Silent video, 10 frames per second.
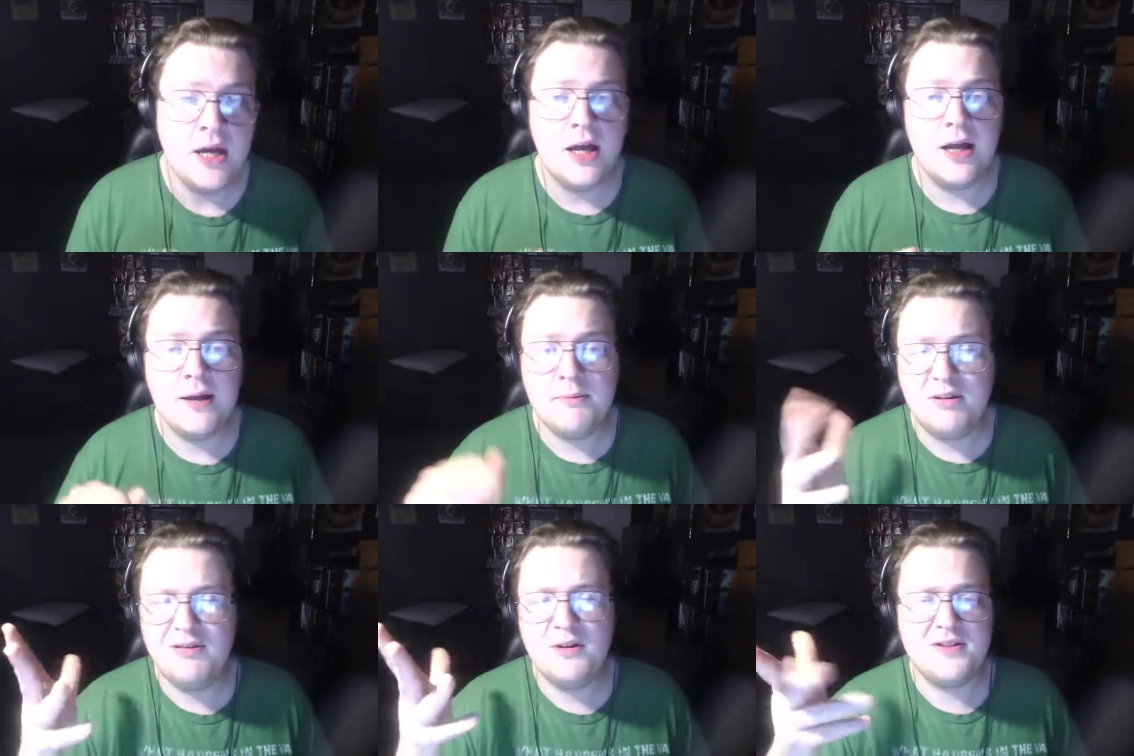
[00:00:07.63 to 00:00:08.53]
Um,
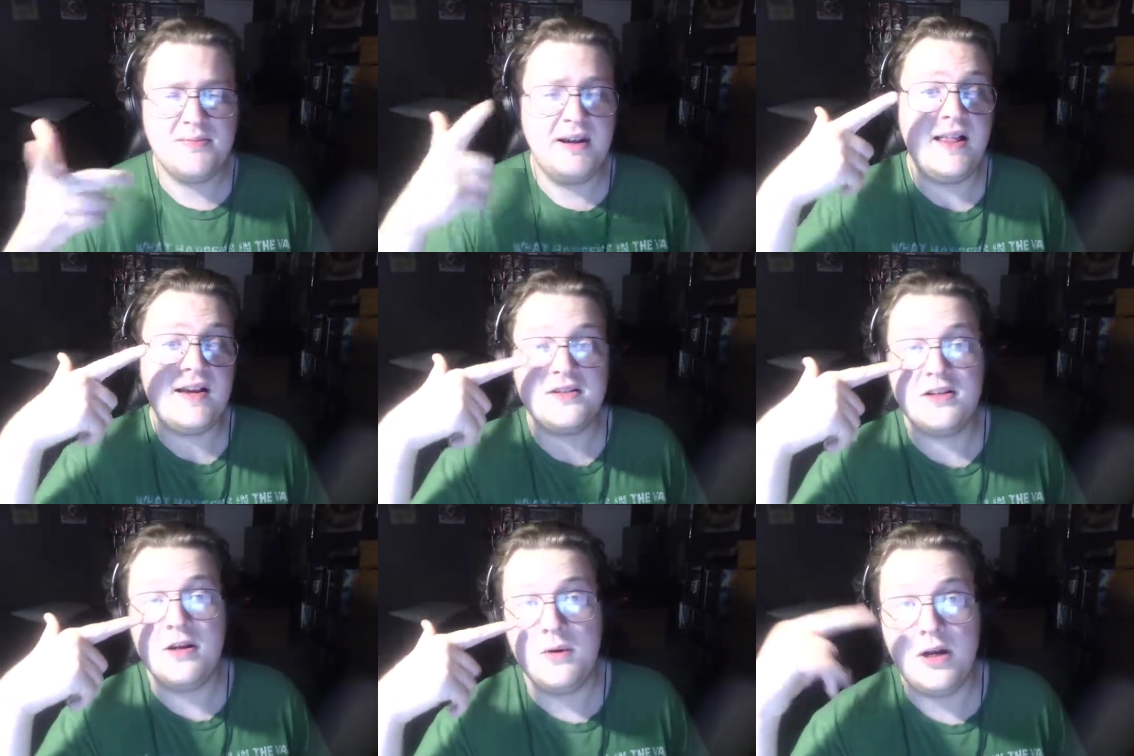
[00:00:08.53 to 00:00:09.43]
if you notice my glass is
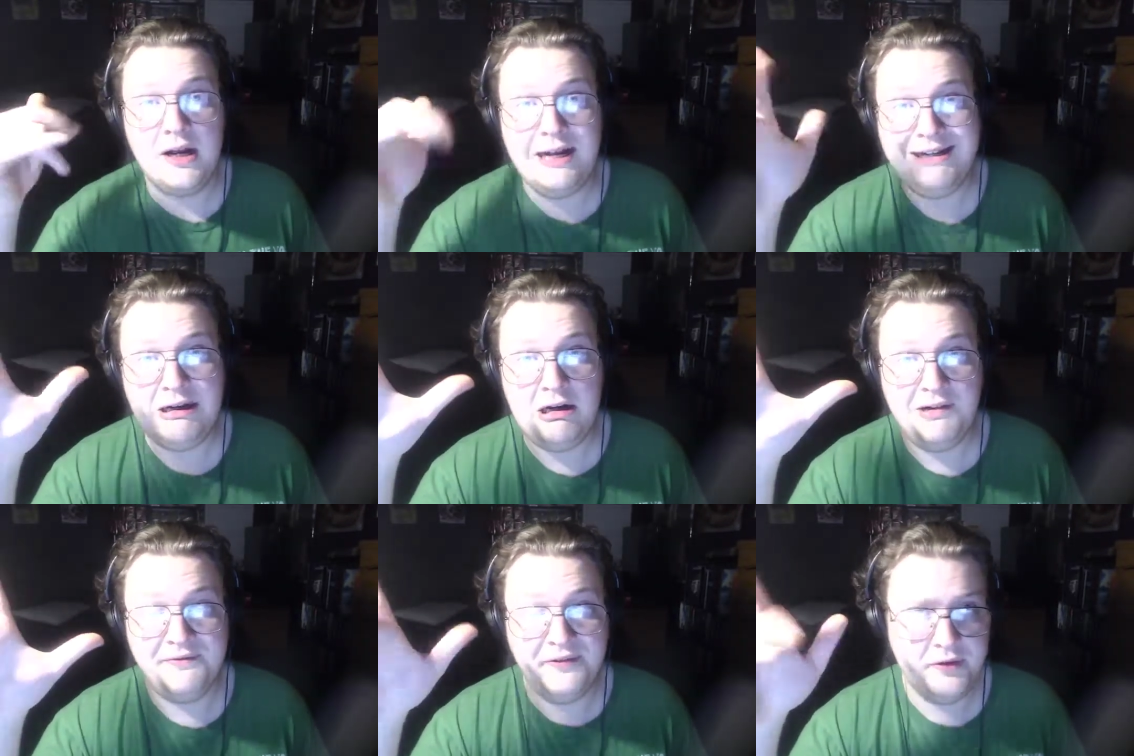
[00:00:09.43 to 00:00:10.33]
going on and
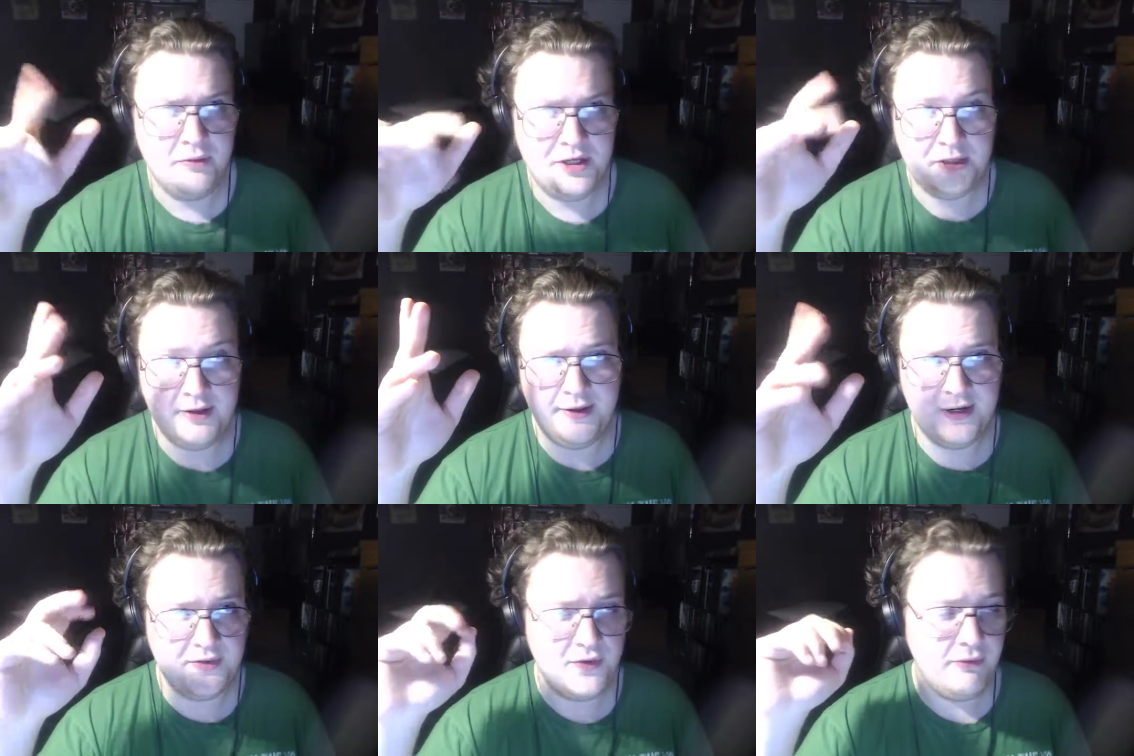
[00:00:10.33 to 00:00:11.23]
off for the duration of the
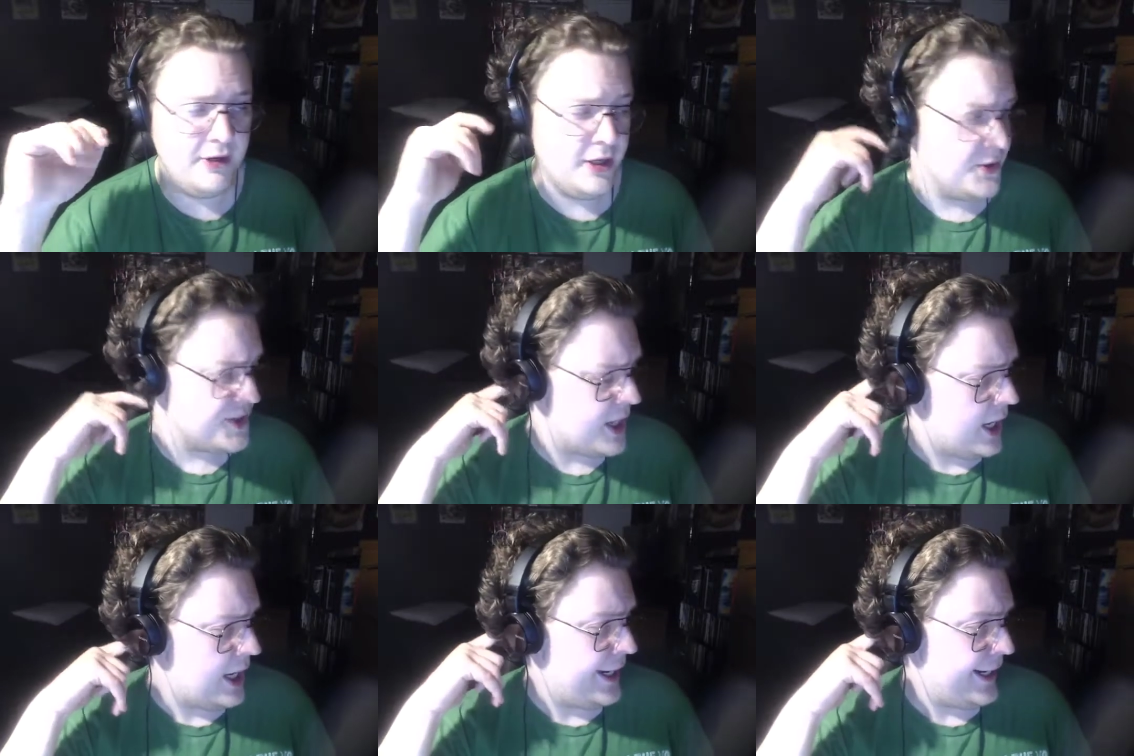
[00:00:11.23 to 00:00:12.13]
next few videos,
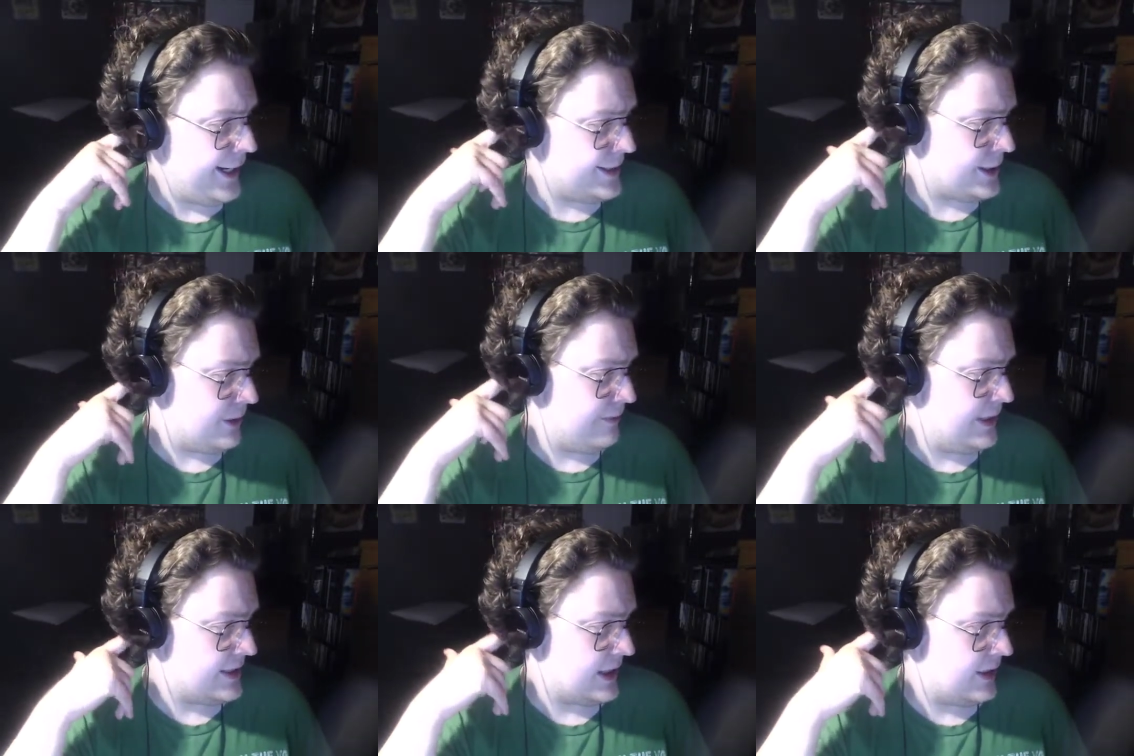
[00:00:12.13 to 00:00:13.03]
it's all
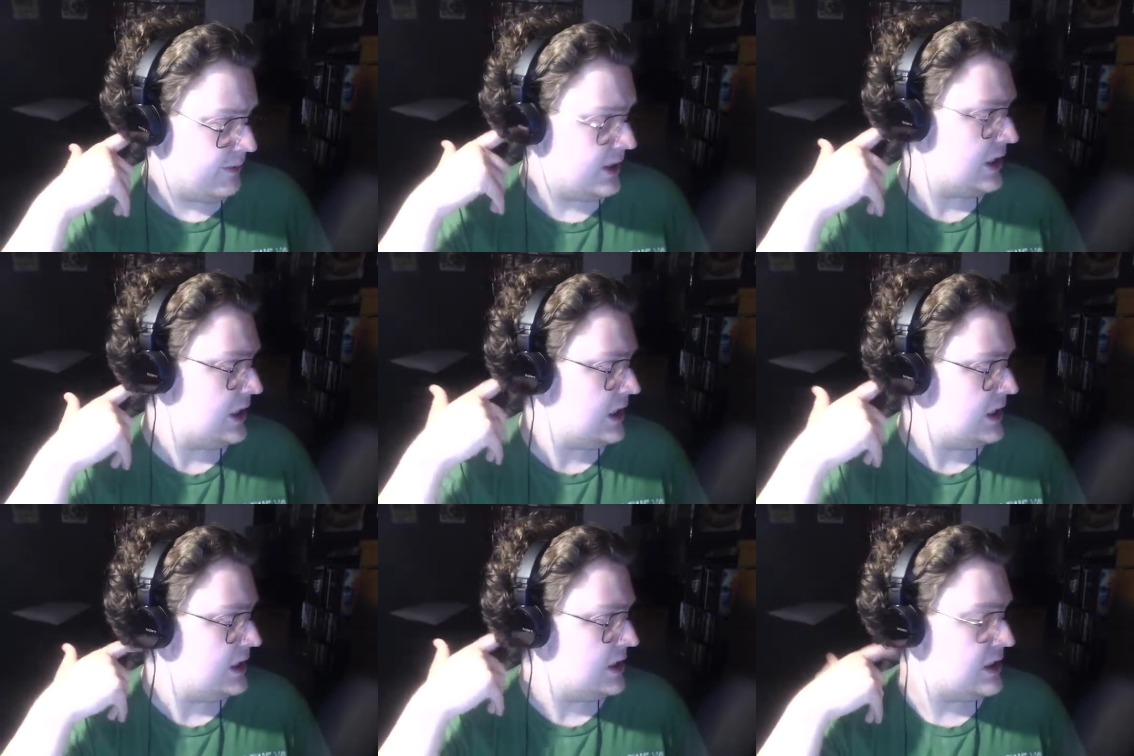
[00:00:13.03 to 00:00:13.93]
basically
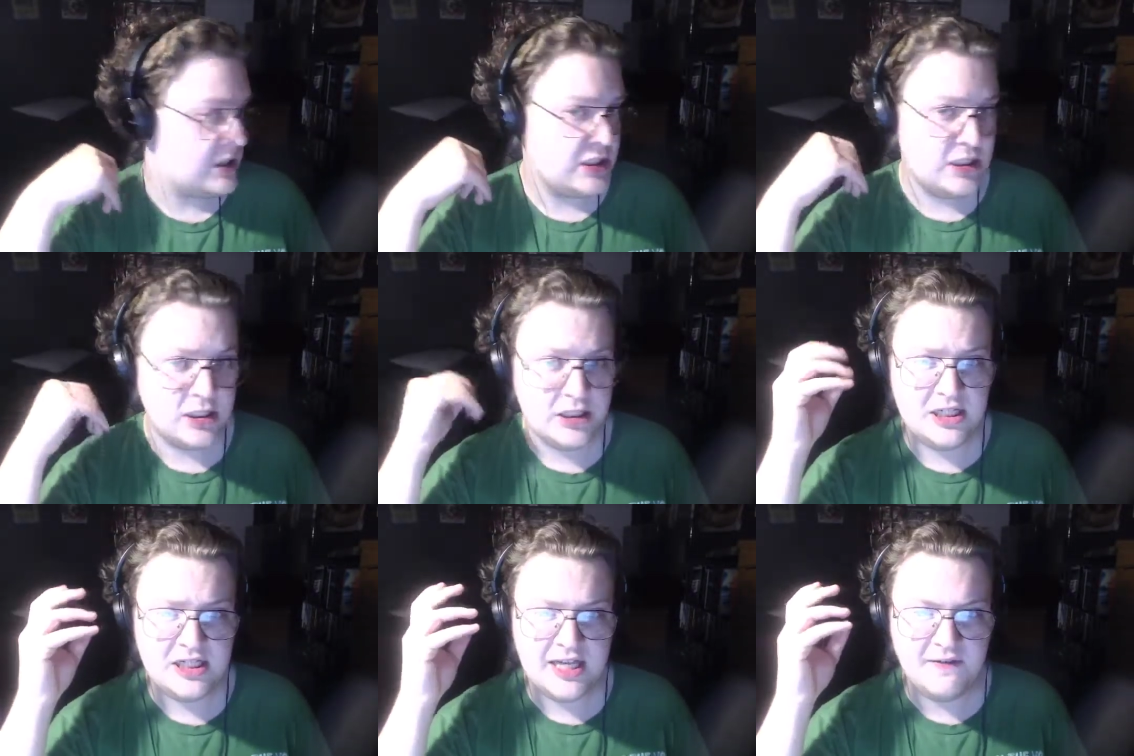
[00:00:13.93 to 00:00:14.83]
because
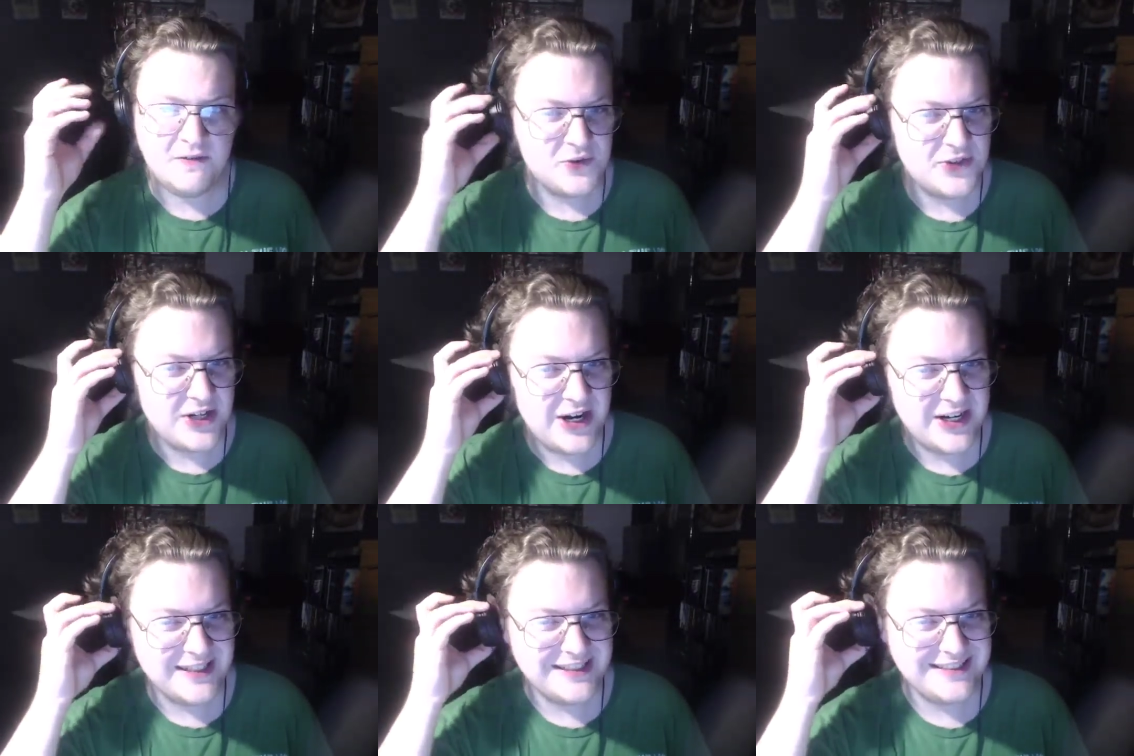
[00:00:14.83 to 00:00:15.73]
these headphones are